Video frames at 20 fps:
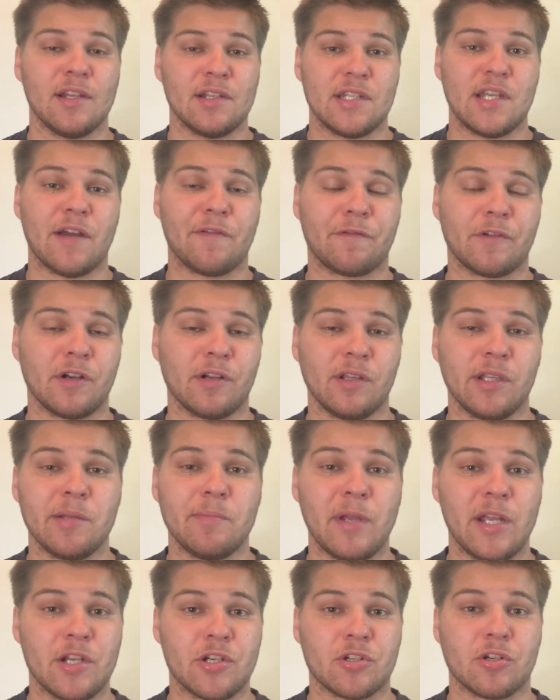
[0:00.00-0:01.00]
definitely
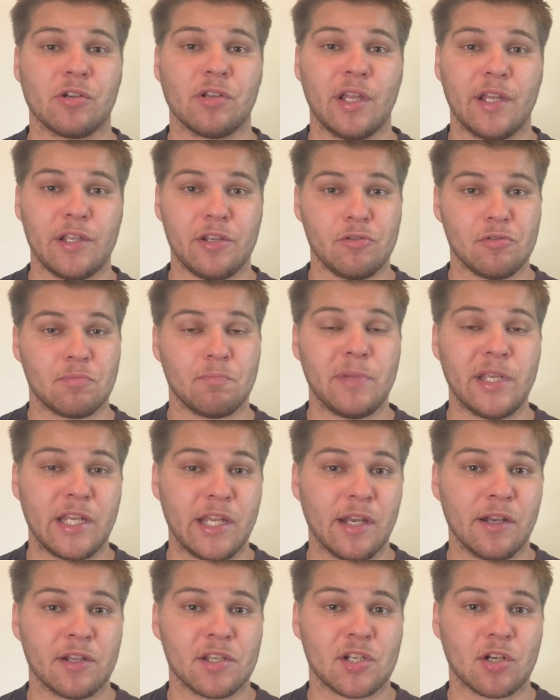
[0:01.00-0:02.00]
make sure that you
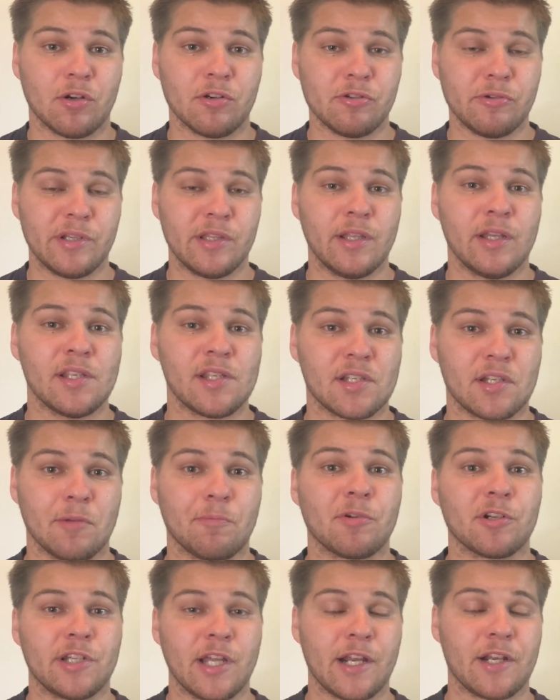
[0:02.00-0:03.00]
begin to start doing this to
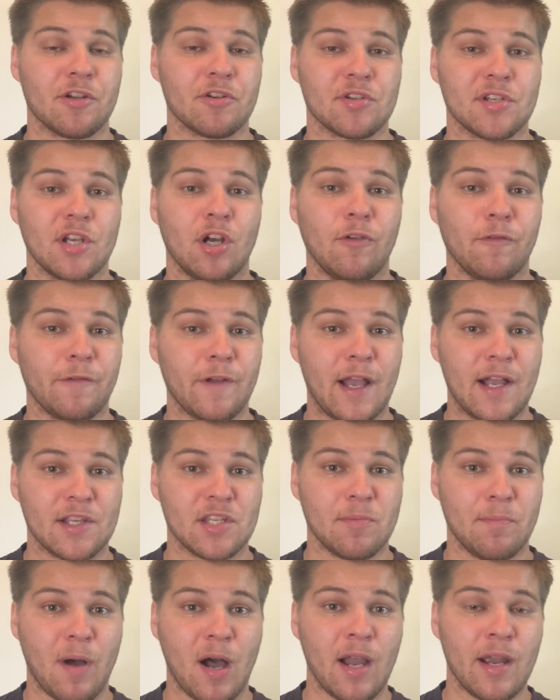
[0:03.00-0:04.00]
protect yourself as
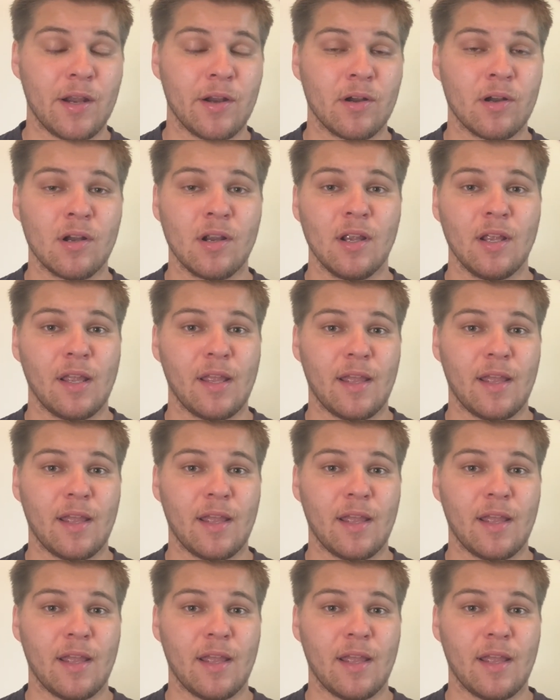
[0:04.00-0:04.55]
a buyer,